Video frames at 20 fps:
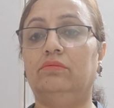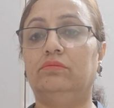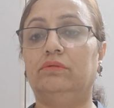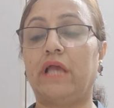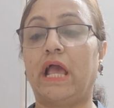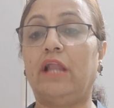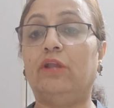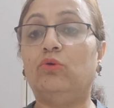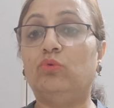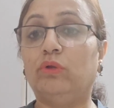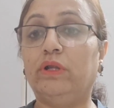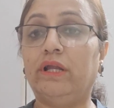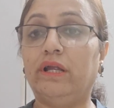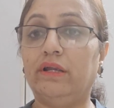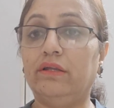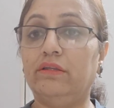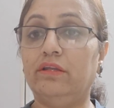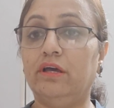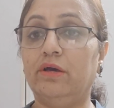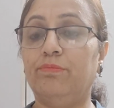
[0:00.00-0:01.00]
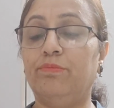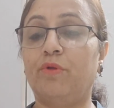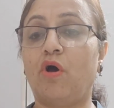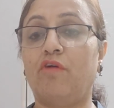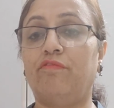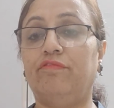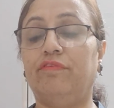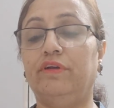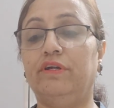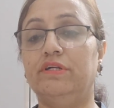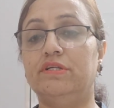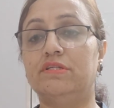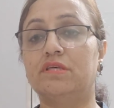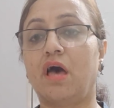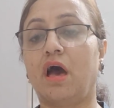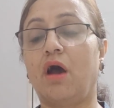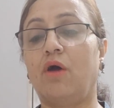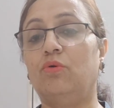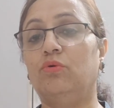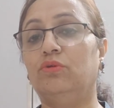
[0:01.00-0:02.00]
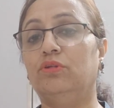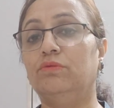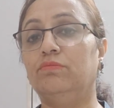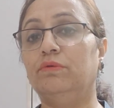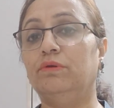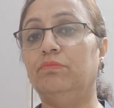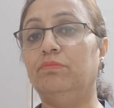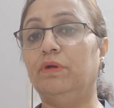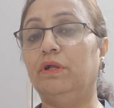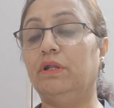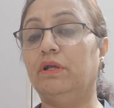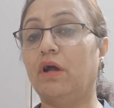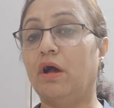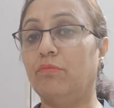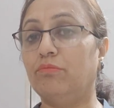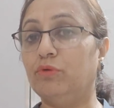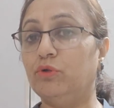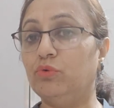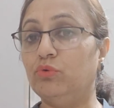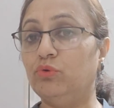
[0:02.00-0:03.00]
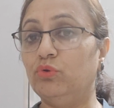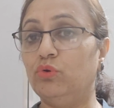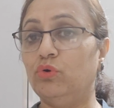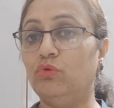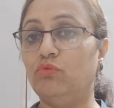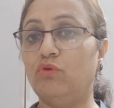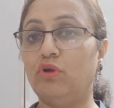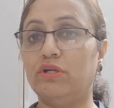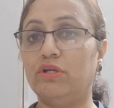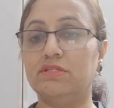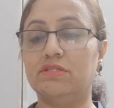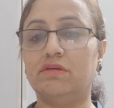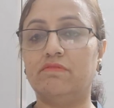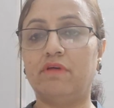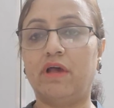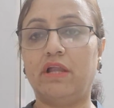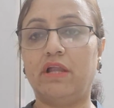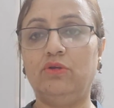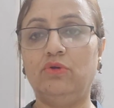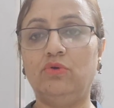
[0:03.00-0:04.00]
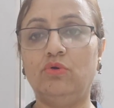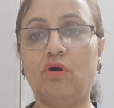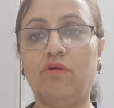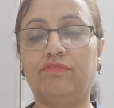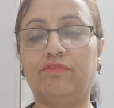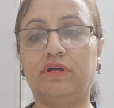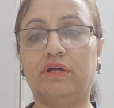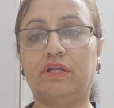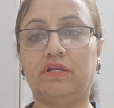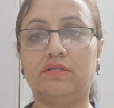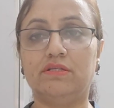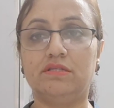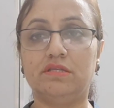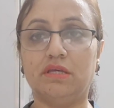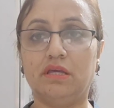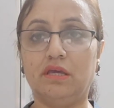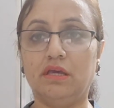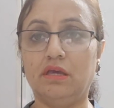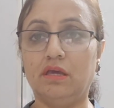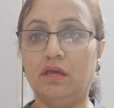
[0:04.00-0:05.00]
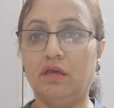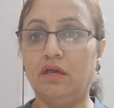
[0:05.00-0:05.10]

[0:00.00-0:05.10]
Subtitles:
calculate their profits, how the people come to know what is the value of currency,